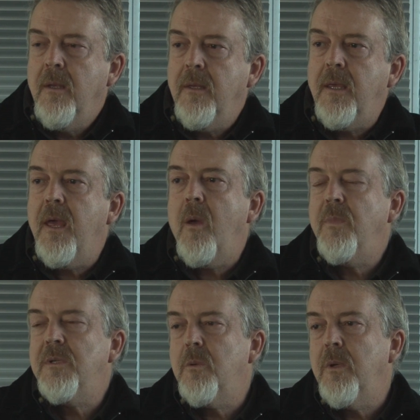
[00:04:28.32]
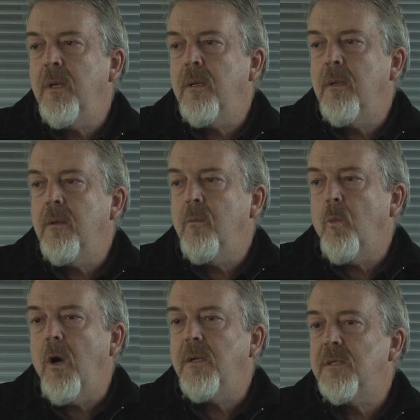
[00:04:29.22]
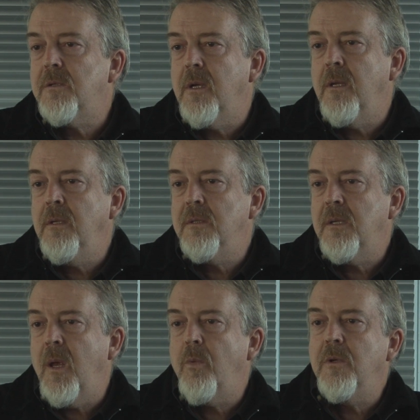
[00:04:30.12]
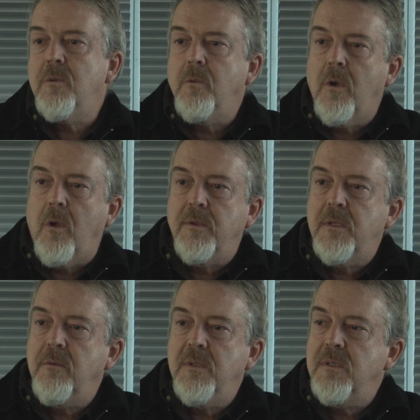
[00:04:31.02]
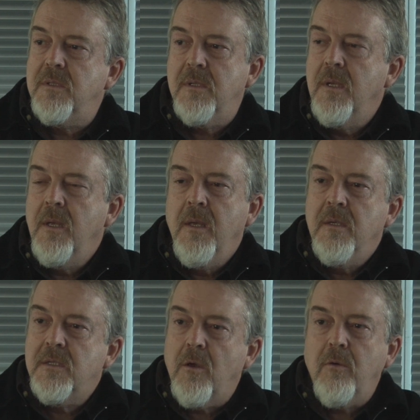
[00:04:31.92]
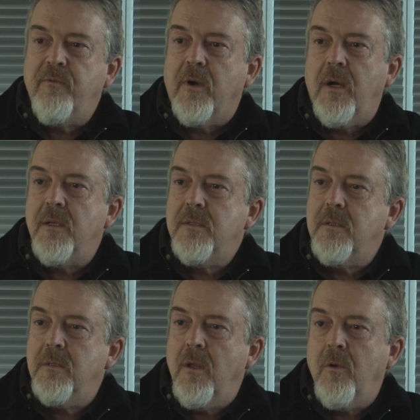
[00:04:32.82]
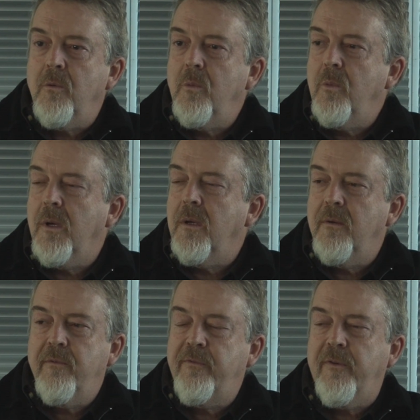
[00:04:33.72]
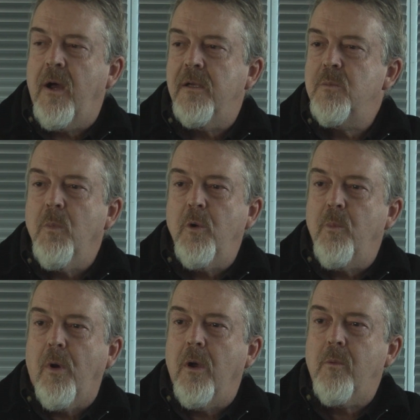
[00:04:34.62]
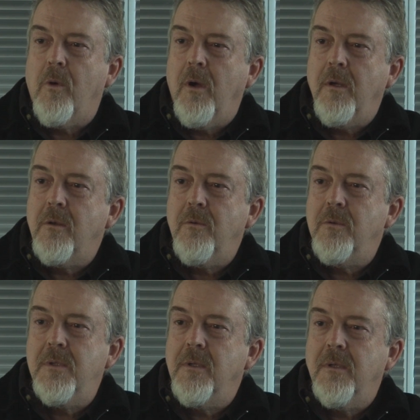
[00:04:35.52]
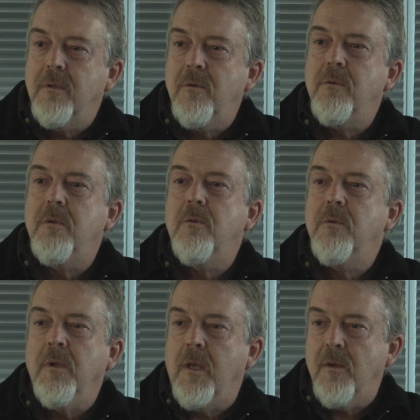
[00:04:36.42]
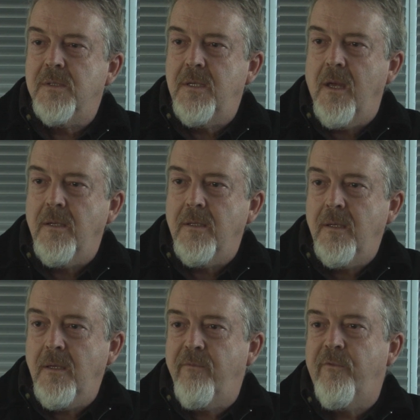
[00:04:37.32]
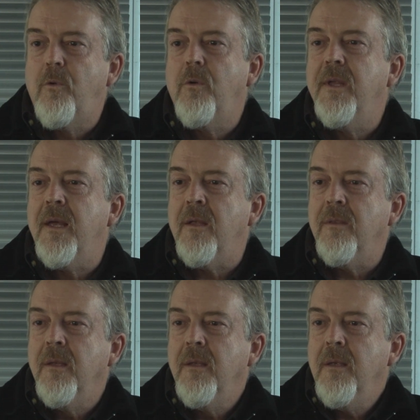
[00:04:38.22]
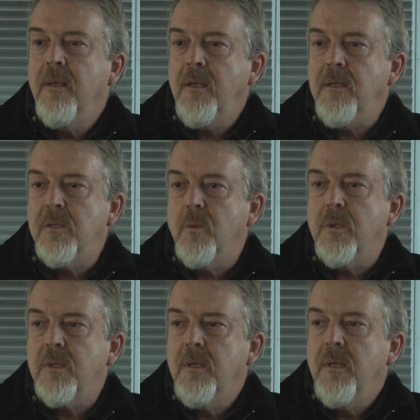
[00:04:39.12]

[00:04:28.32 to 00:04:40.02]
The gap between white Australians and Aboriginal culture is so vast that no fast motorbike rider could negotiate it. He'd fall down into it.